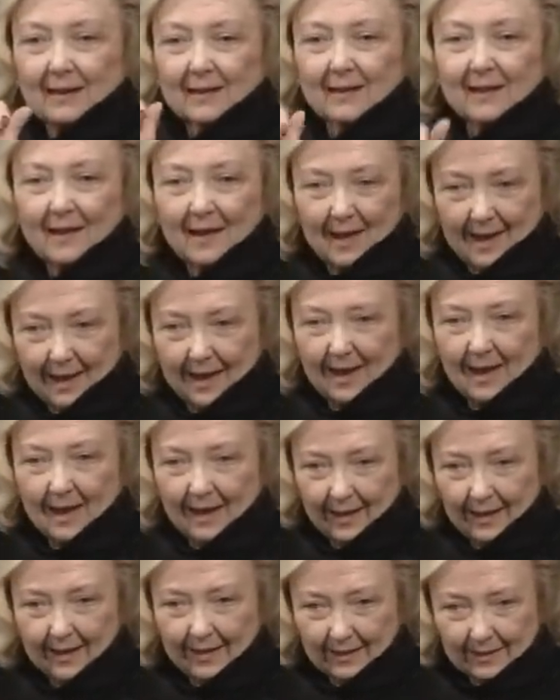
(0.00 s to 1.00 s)
So that's what I
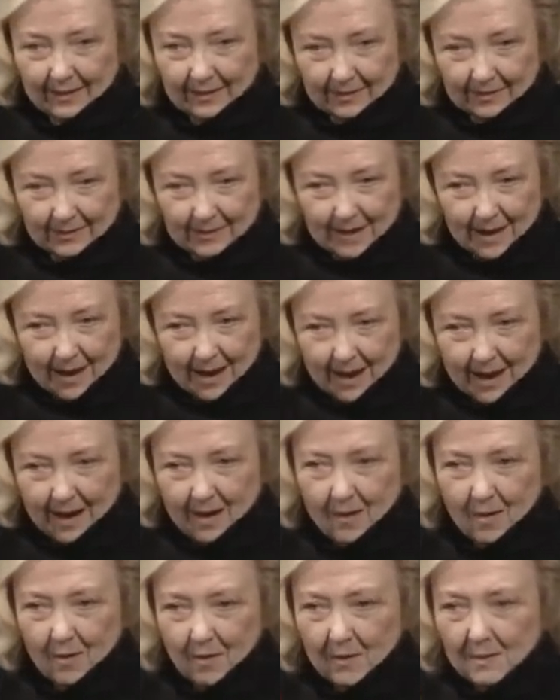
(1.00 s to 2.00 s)
was studying was how the
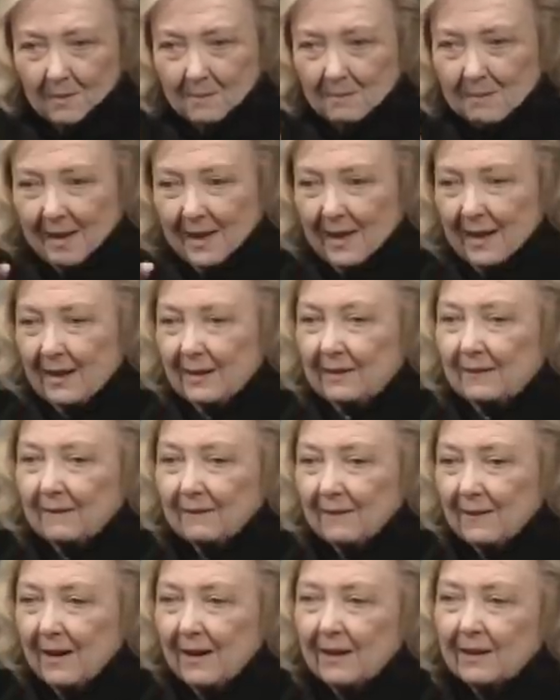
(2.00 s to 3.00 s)
media portrays that and how
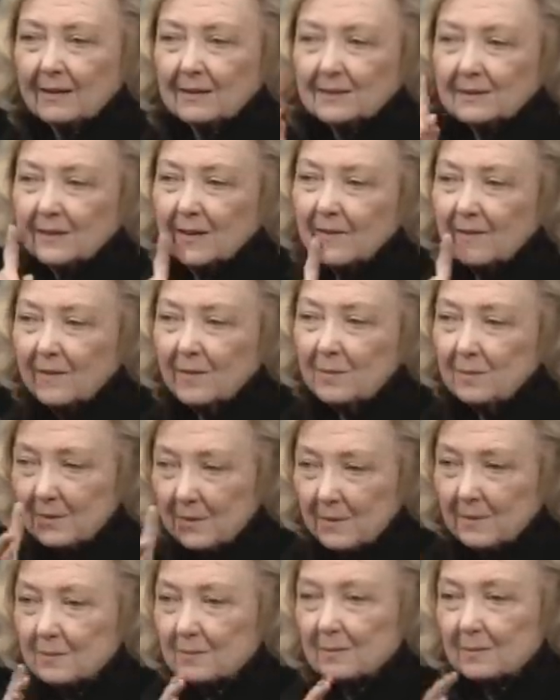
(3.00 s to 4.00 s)
people learn from that
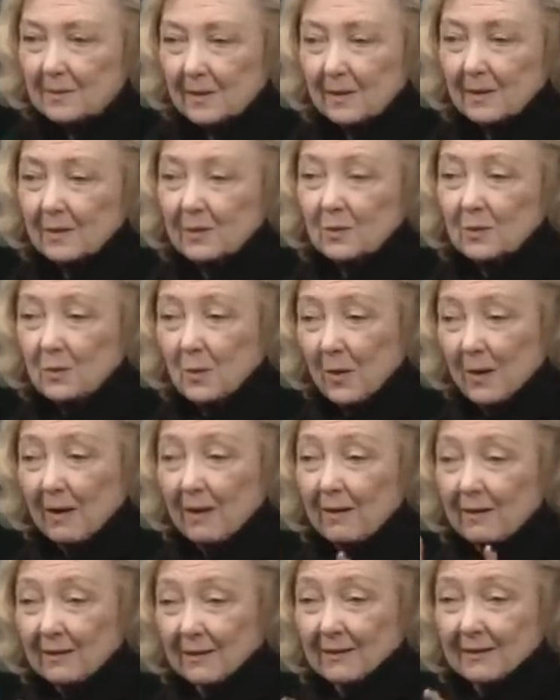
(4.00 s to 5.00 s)
portrayal.
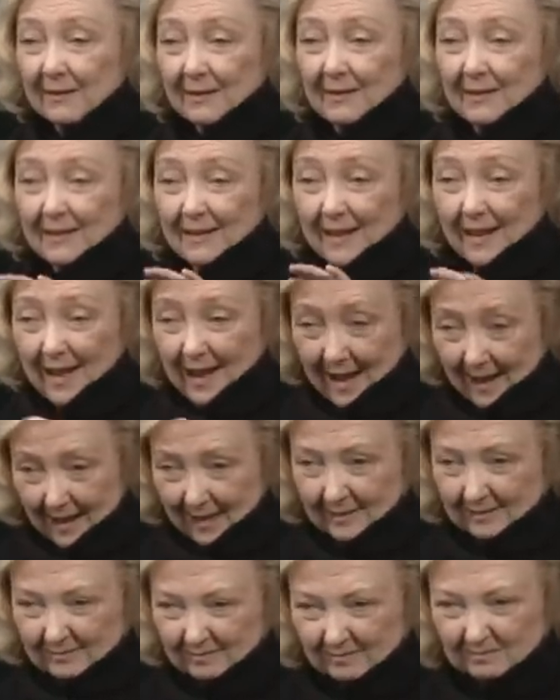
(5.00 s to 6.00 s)

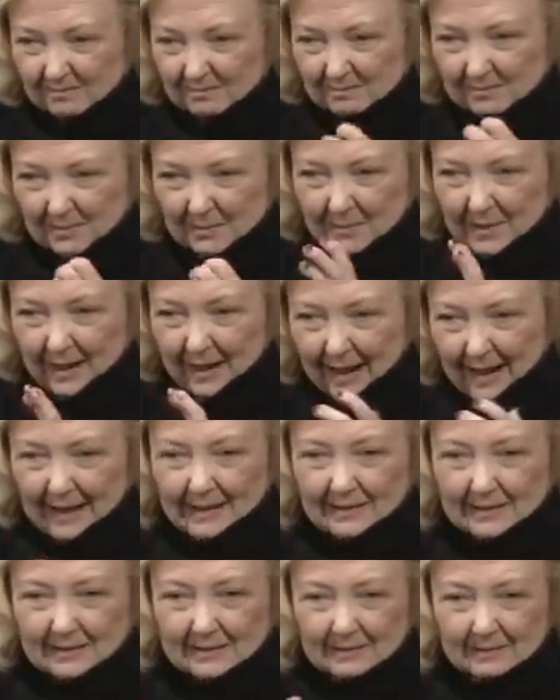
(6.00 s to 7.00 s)
So while I was attending
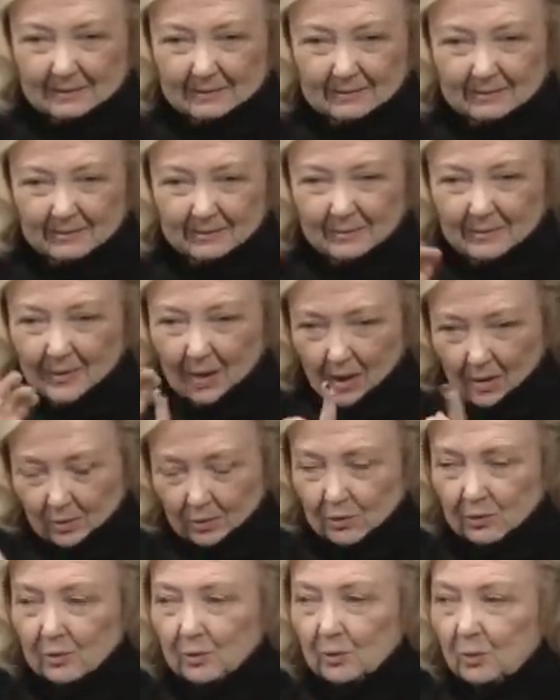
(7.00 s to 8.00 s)
class, uh,
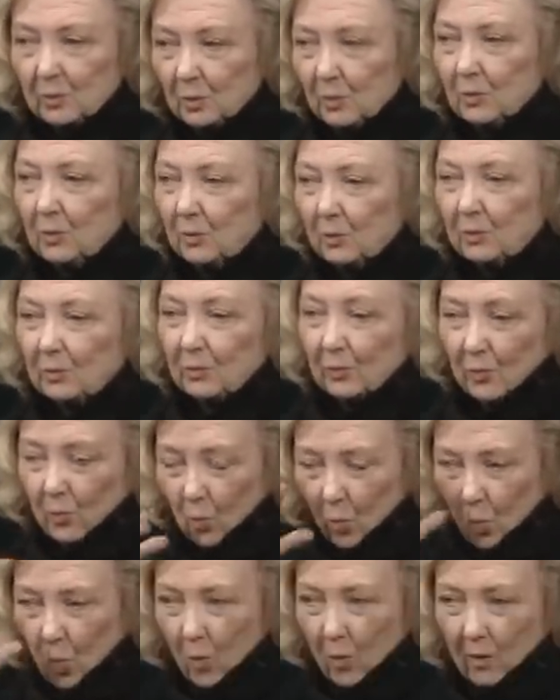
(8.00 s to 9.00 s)
and, and, a number of
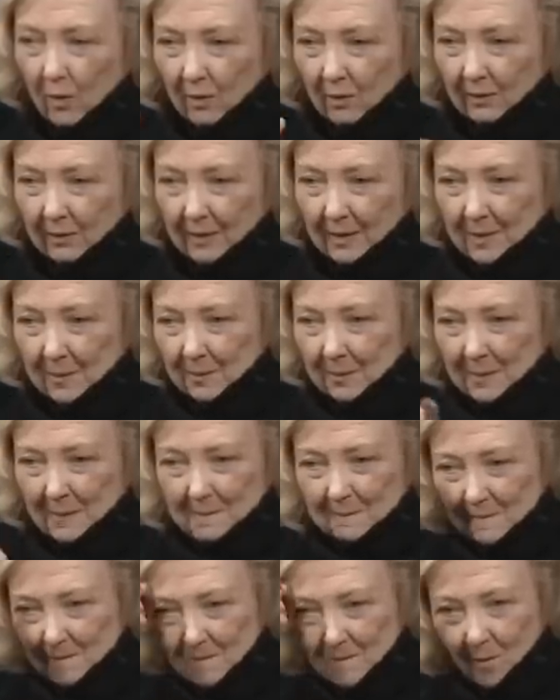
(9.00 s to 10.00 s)
different classes there at
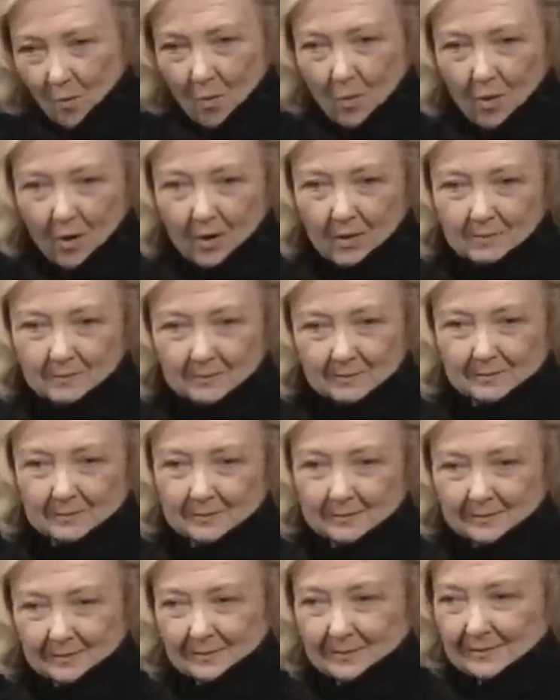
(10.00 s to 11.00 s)
Howard, uh, I was
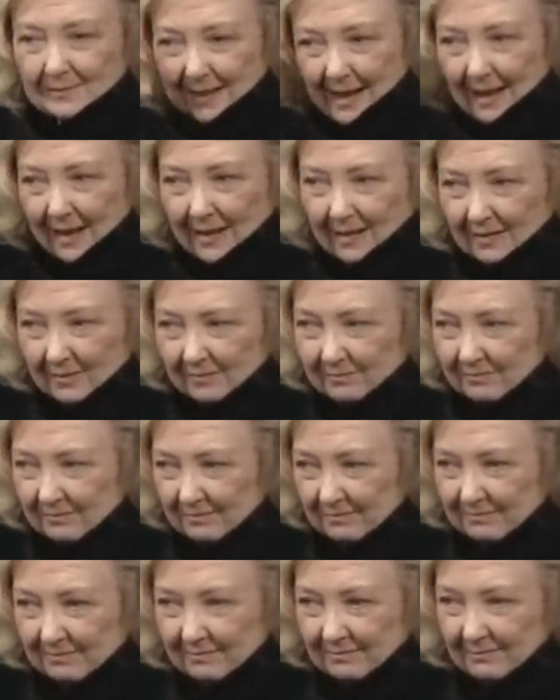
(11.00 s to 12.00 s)
also staying informed on the
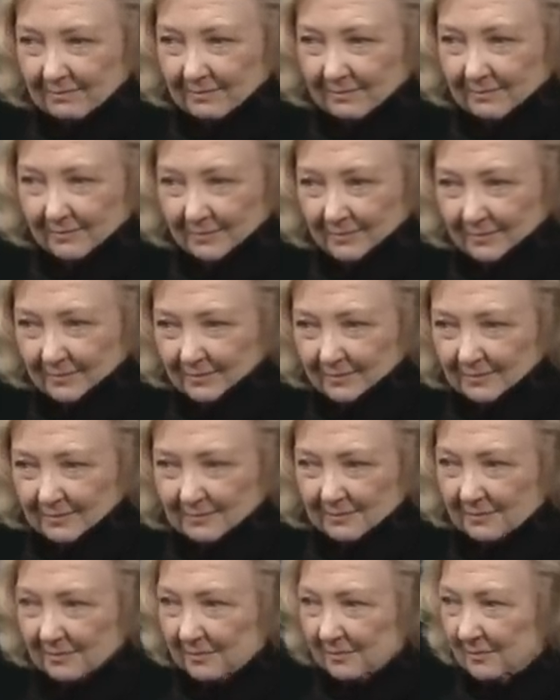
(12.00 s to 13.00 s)
events of what was
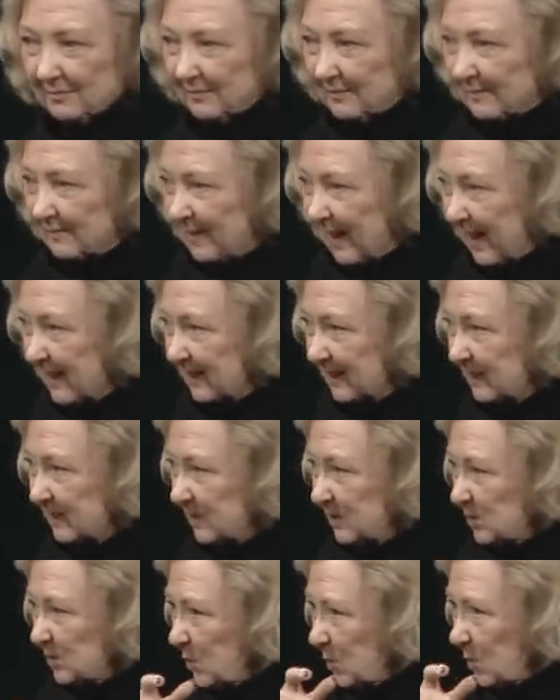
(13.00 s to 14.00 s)
leading up to
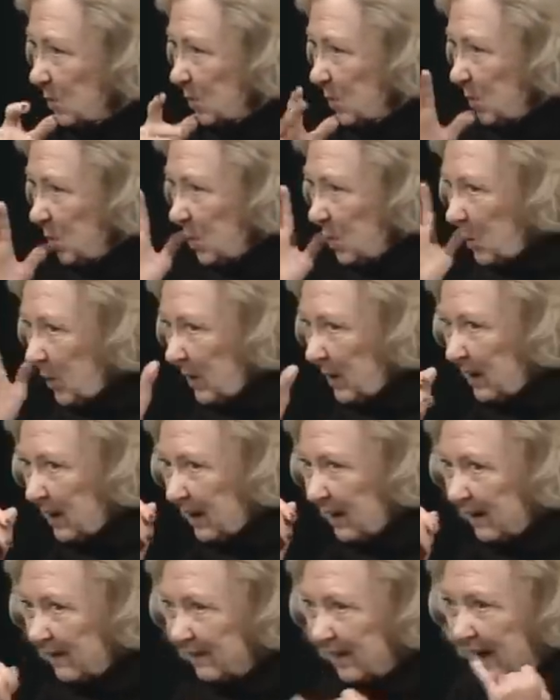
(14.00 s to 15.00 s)
uh, Gallaudet
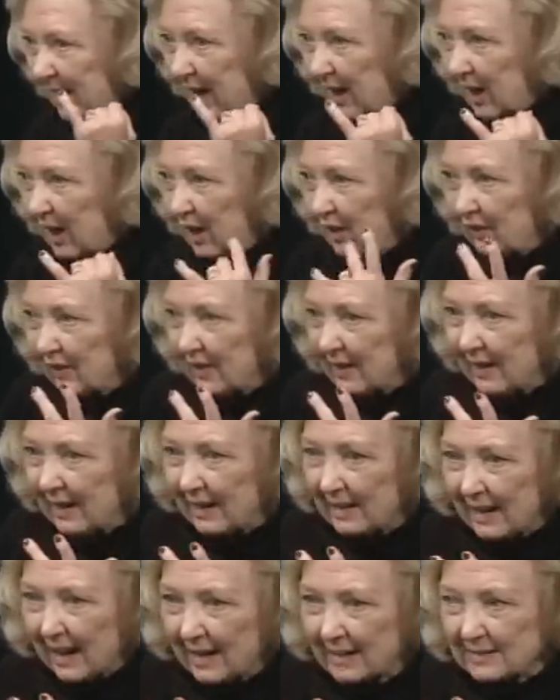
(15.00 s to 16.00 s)
in terms of who they were going to
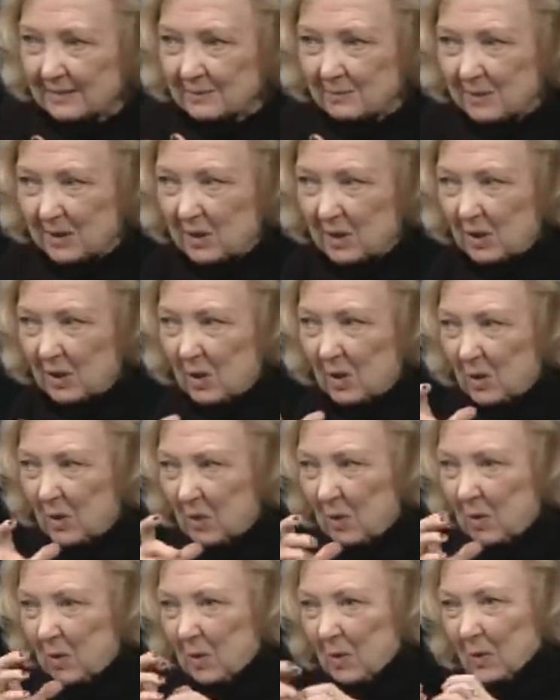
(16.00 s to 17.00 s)
choose for their
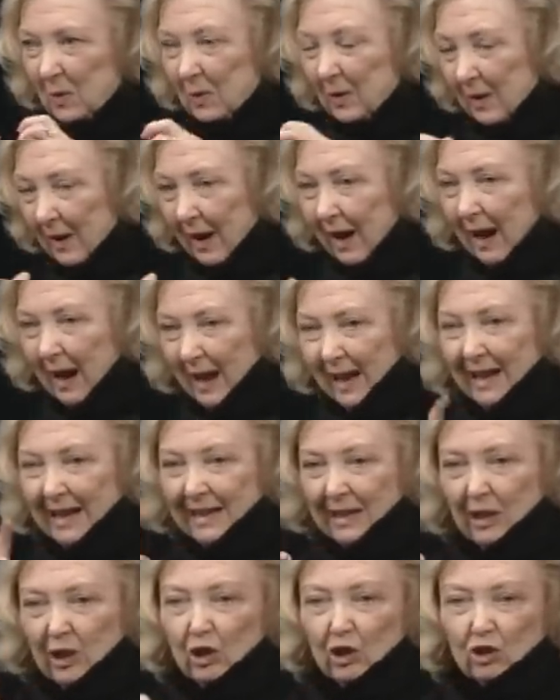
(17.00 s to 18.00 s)
president, the final three
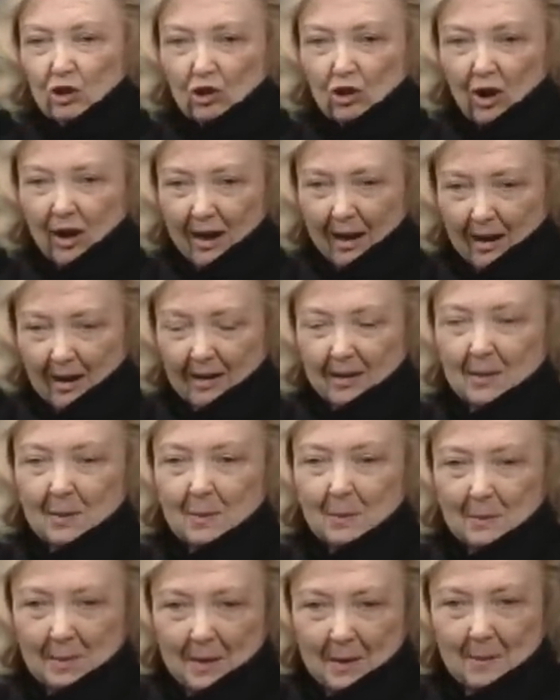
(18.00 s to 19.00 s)
candidates that were
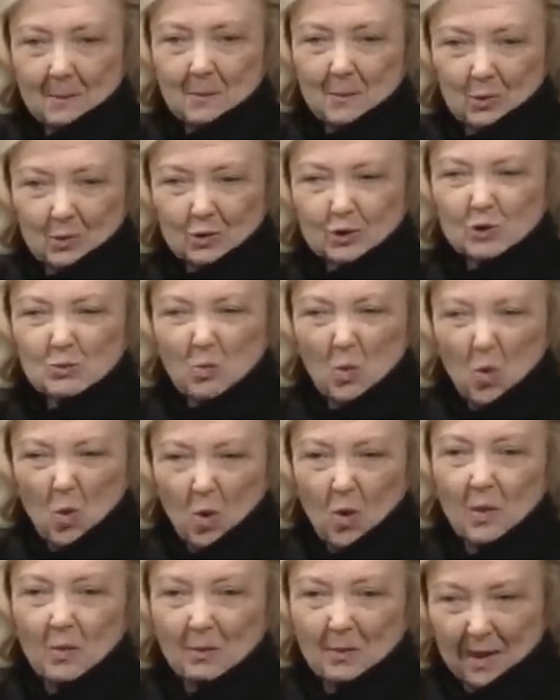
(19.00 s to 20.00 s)
uh, being
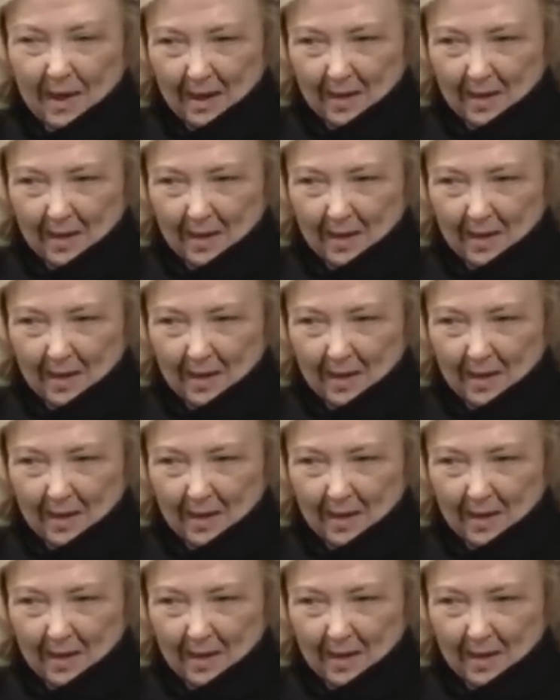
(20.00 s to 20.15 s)
debated.